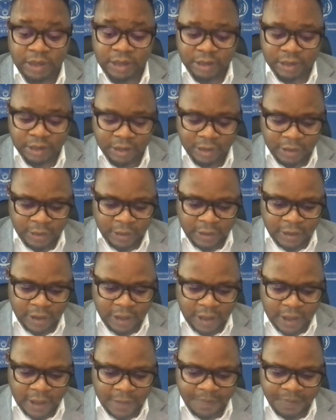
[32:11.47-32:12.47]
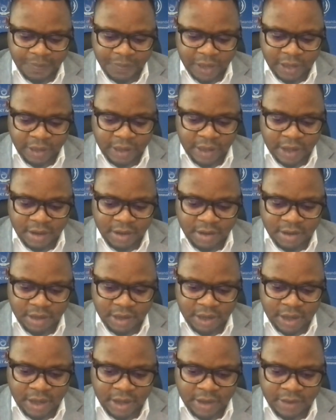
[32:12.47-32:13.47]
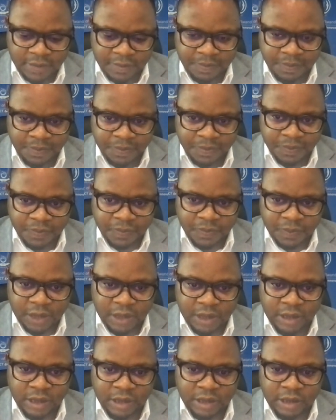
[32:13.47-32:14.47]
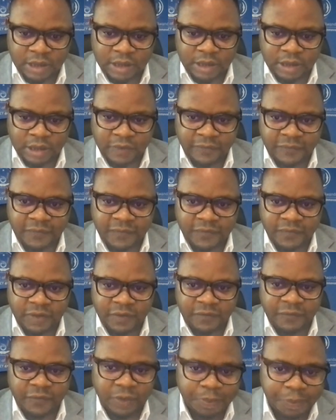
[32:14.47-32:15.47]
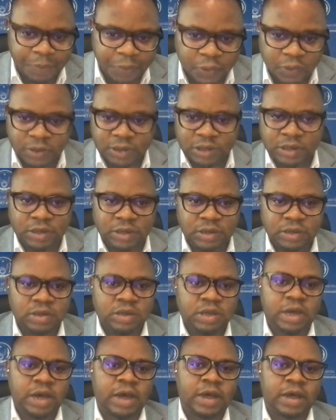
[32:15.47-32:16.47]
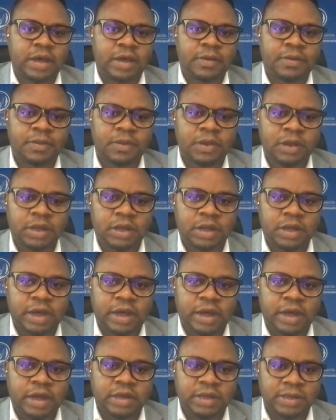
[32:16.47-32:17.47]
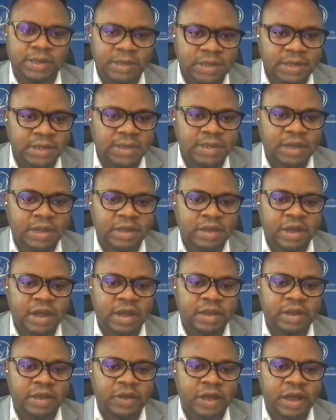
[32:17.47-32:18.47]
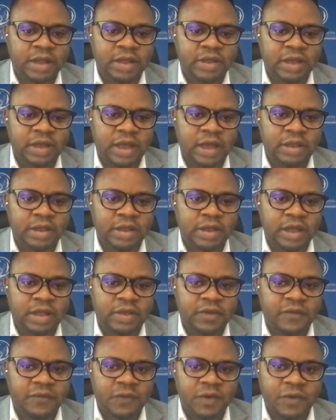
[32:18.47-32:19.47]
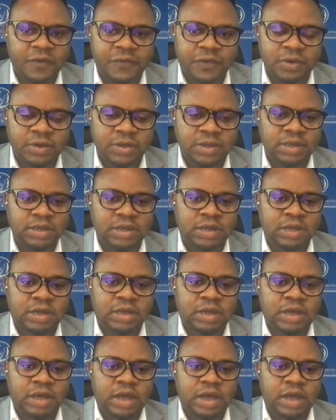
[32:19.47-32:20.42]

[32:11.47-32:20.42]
And so I think, again, yeah, if we put the citizen at the forefront,